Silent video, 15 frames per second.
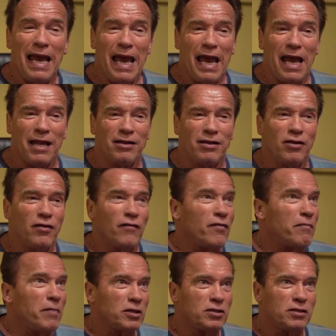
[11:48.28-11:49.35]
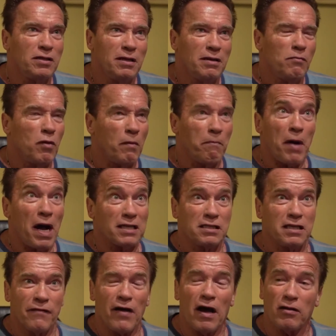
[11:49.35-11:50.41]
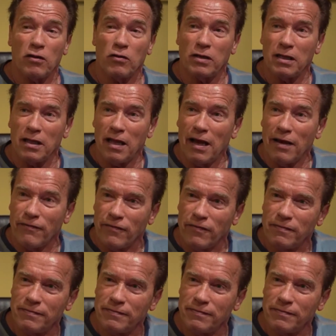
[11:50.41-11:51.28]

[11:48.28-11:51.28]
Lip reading: and you have a much more positive outlook in life.